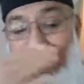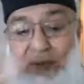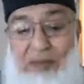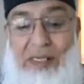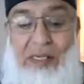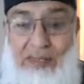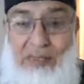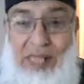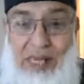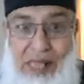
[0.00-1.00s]
Okay, so
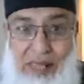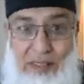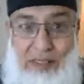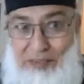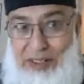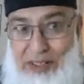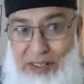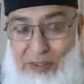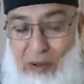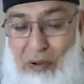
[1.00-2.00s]
that has to be
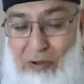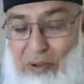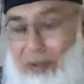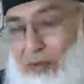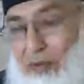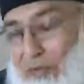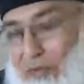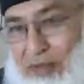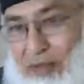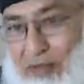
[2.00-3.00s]
disposed of
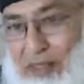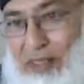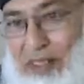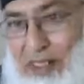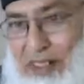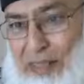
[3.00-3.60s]
according,